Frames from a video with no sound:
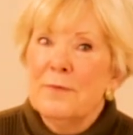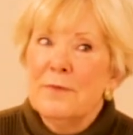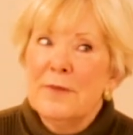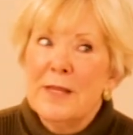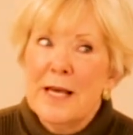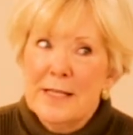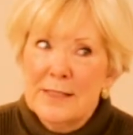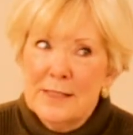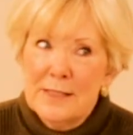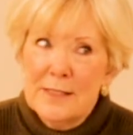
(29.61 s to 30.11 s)

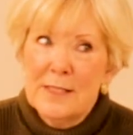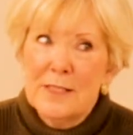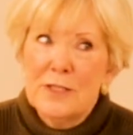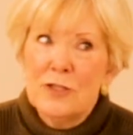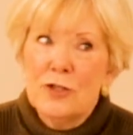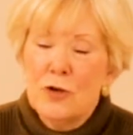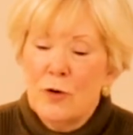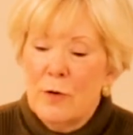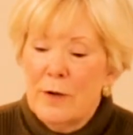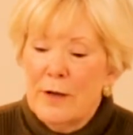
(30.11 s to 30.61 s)
That's the
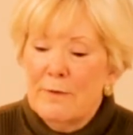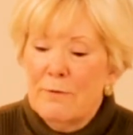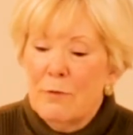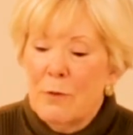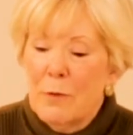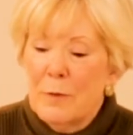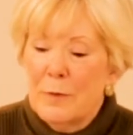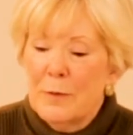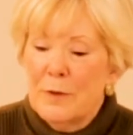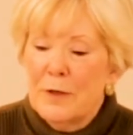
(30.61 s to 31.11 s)
joy of
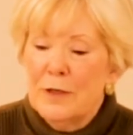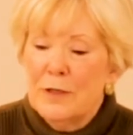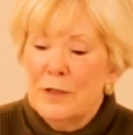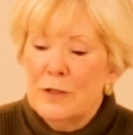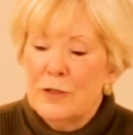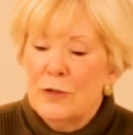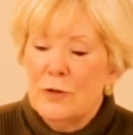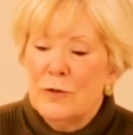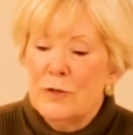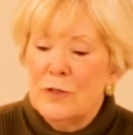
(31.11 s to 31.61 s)
what we're going
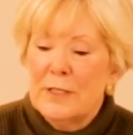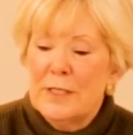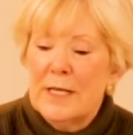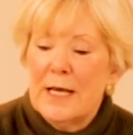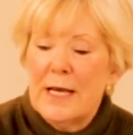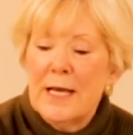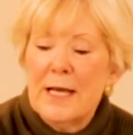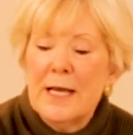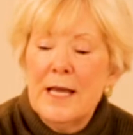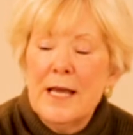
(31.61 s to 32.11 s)
to do
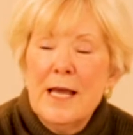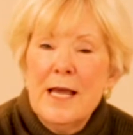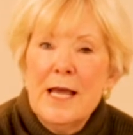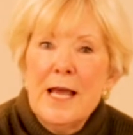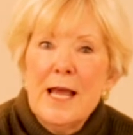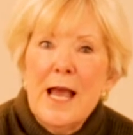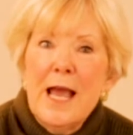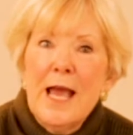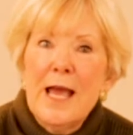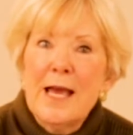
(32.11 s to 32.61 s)
today.
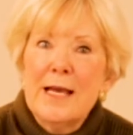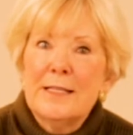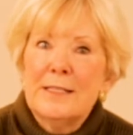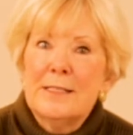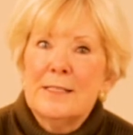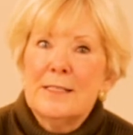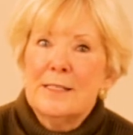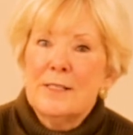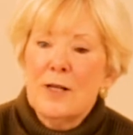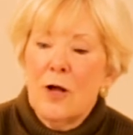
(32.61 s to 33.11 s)

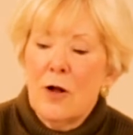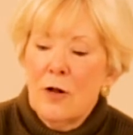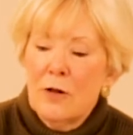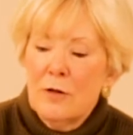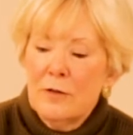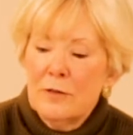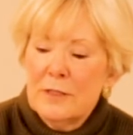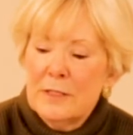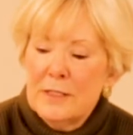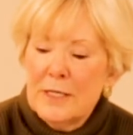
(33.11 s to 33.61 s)
And
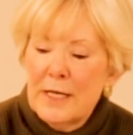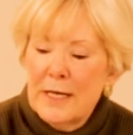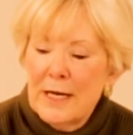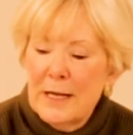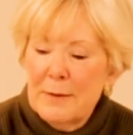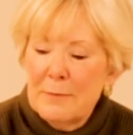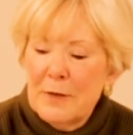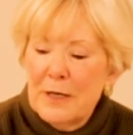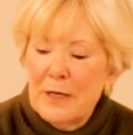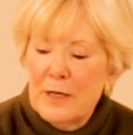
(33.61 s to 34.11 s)
salt, and
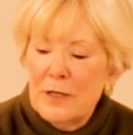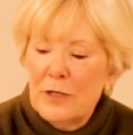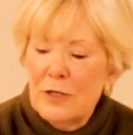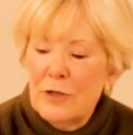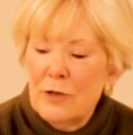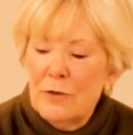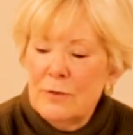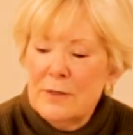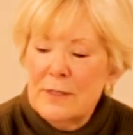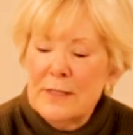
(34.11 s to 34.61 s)
I'm going to
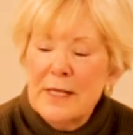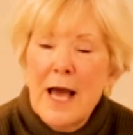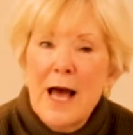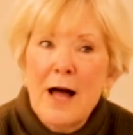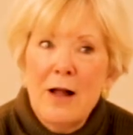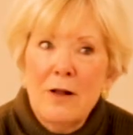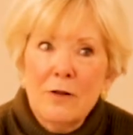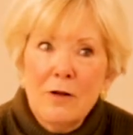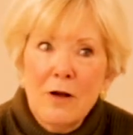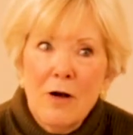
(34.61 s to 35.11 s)
use
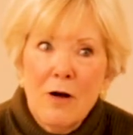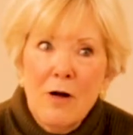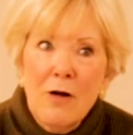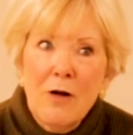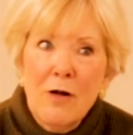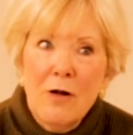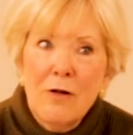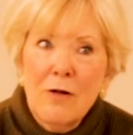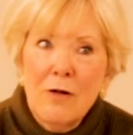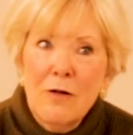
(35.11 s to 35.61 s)

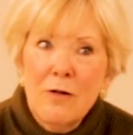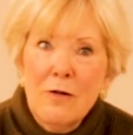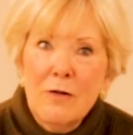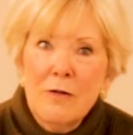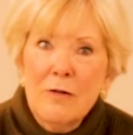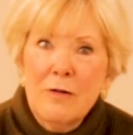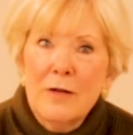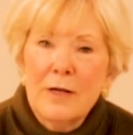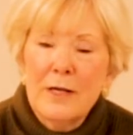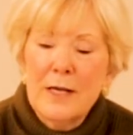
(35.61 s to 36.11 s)

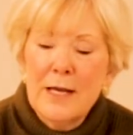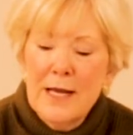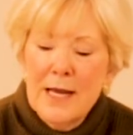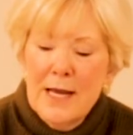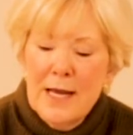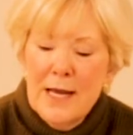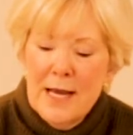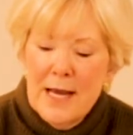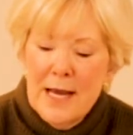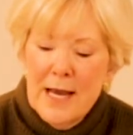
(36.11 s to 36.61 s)
alcohol,
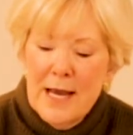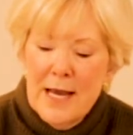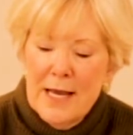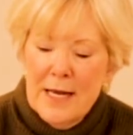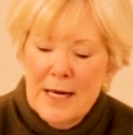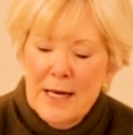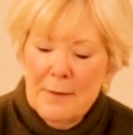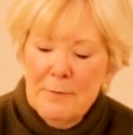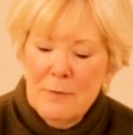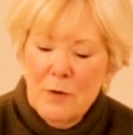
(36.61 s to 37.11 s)

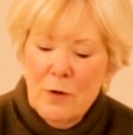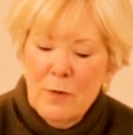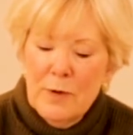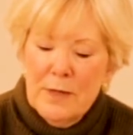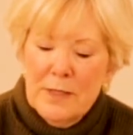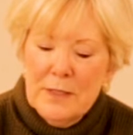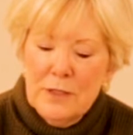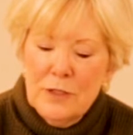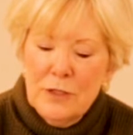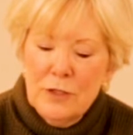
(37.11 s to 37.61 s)
and I'm
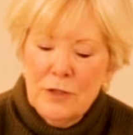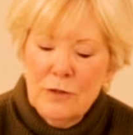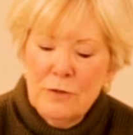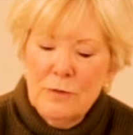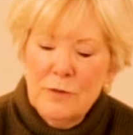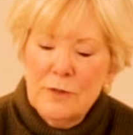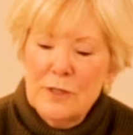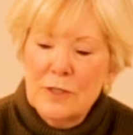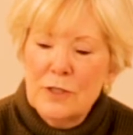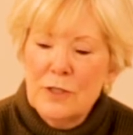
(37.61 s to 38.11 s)
going to
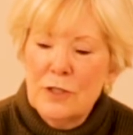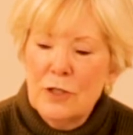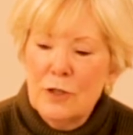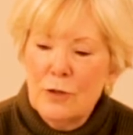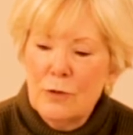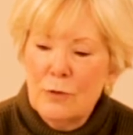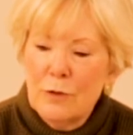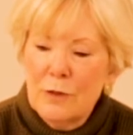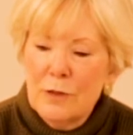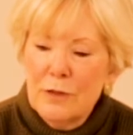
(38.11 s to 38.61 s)
use
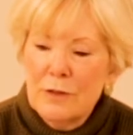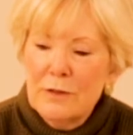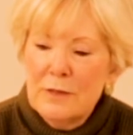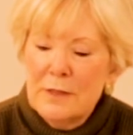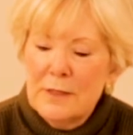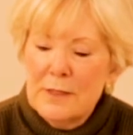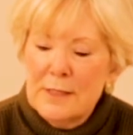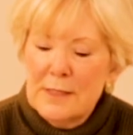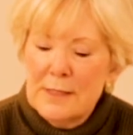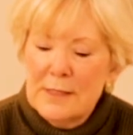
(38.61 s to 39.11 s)

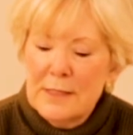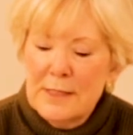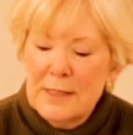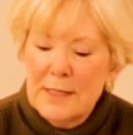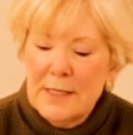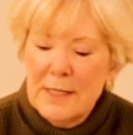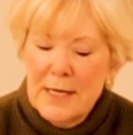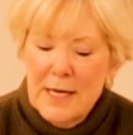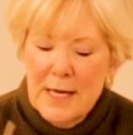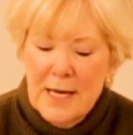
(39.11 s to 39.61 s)
skewers,
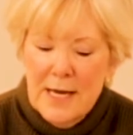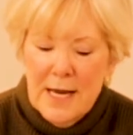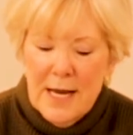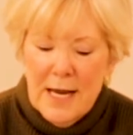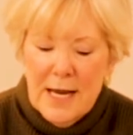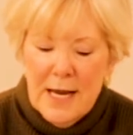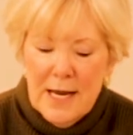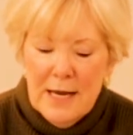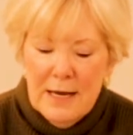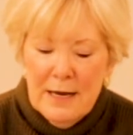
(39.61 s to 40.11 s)

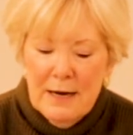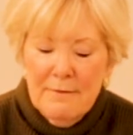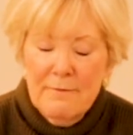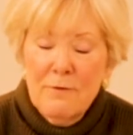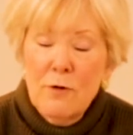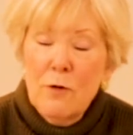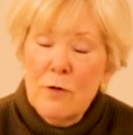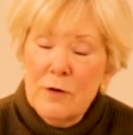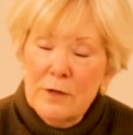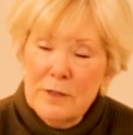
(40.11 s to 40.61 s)

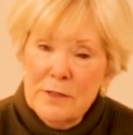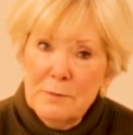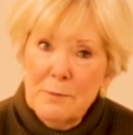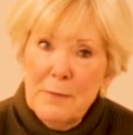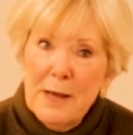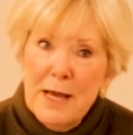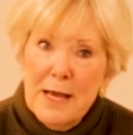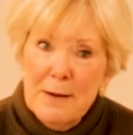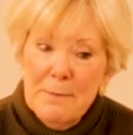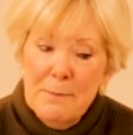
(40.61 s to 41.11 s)
of course,
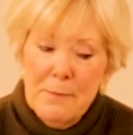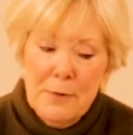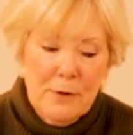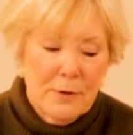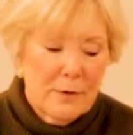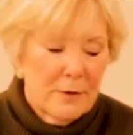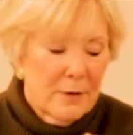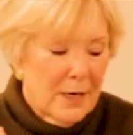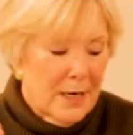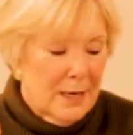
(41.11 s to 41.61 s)

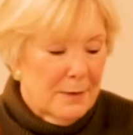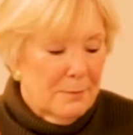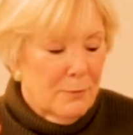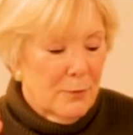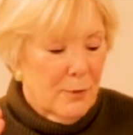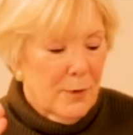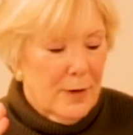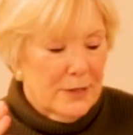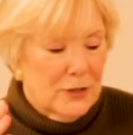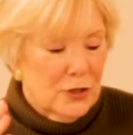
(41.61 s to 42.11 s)
paper and
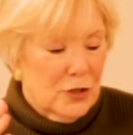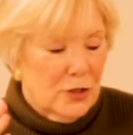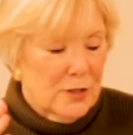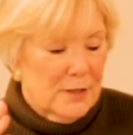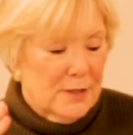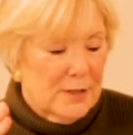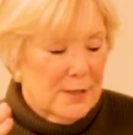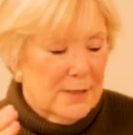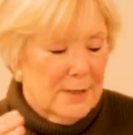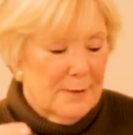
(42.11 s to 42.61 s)

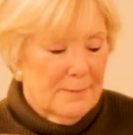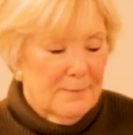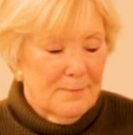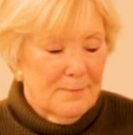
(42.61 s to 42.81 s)
brushes.